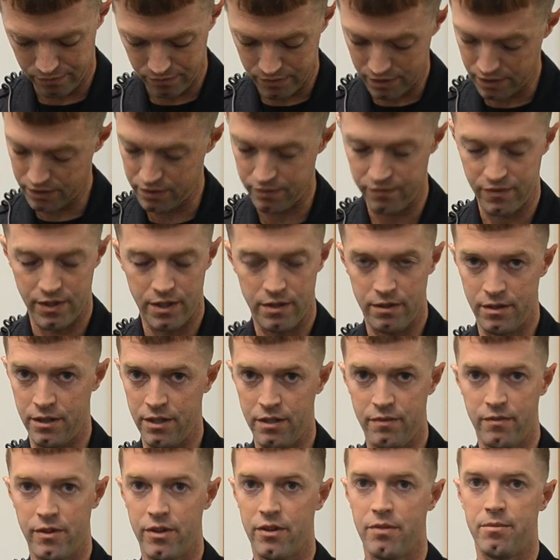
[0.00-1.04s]
Doesn't
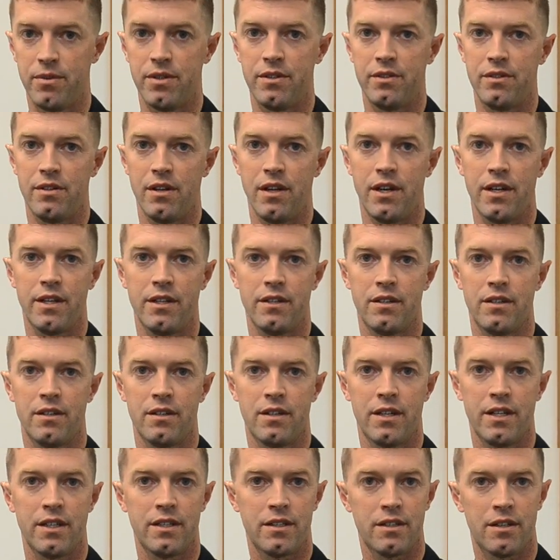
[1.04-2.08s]
need very much light at
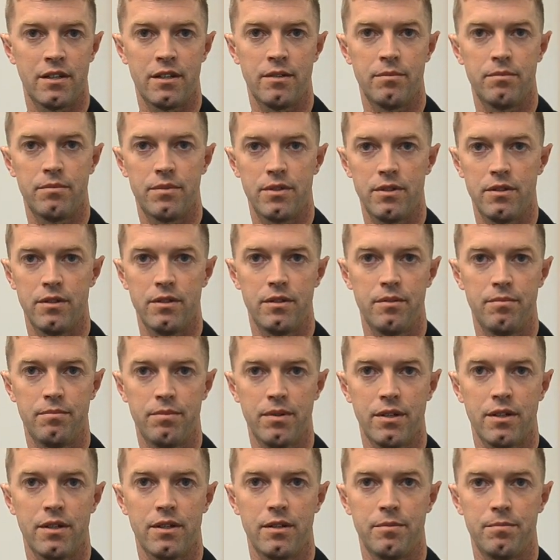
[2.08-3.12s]
nighttime to
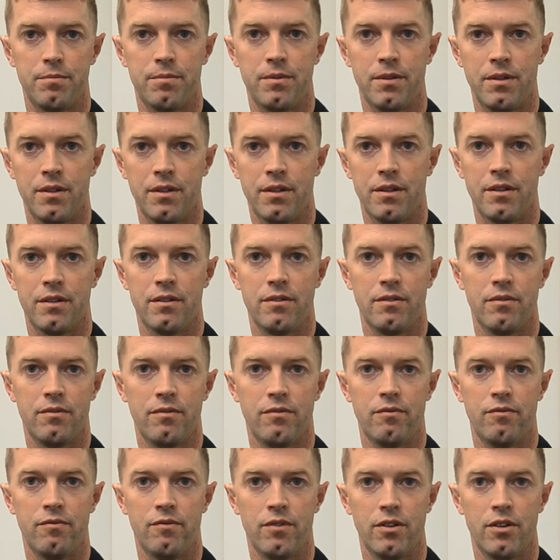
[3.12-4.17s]
pick up the
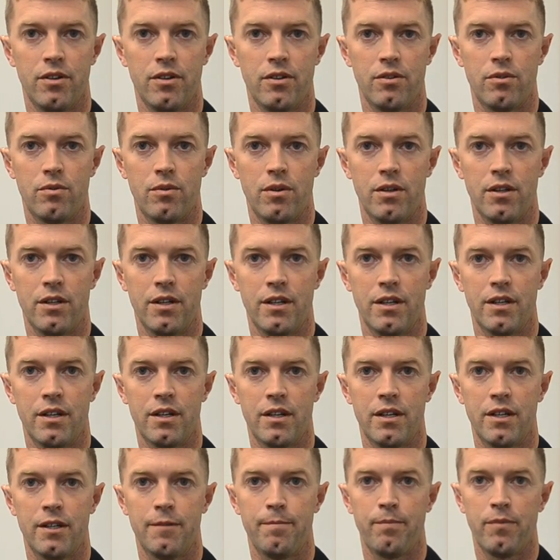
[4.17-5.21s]
video quality at
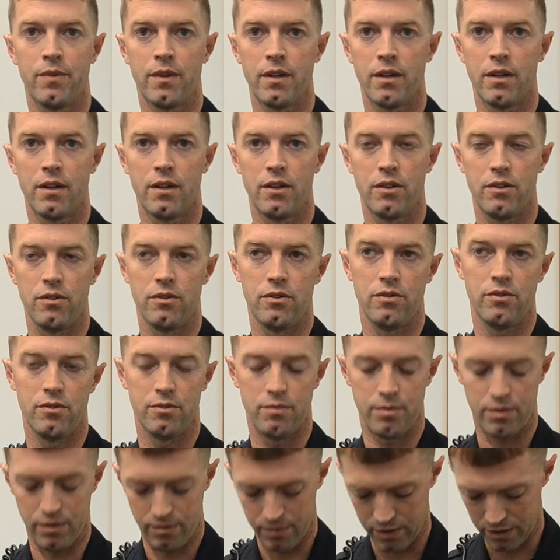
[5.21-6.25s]
night. It uses
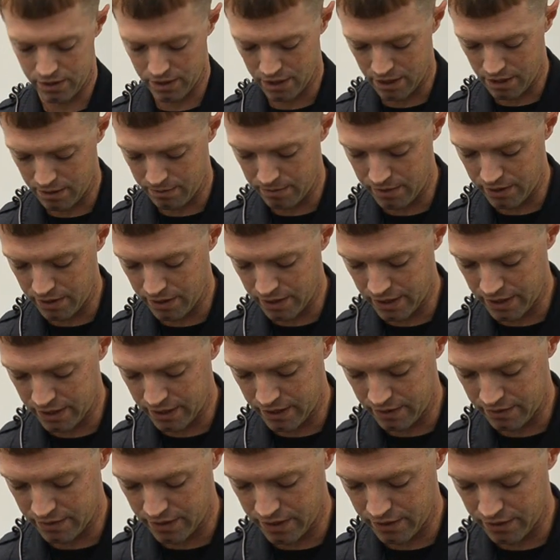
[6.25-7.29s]
pretty much the ambient light
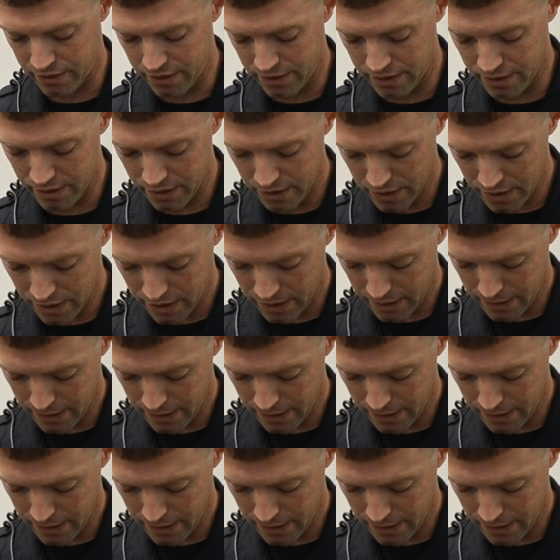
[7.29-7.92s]
that's out there.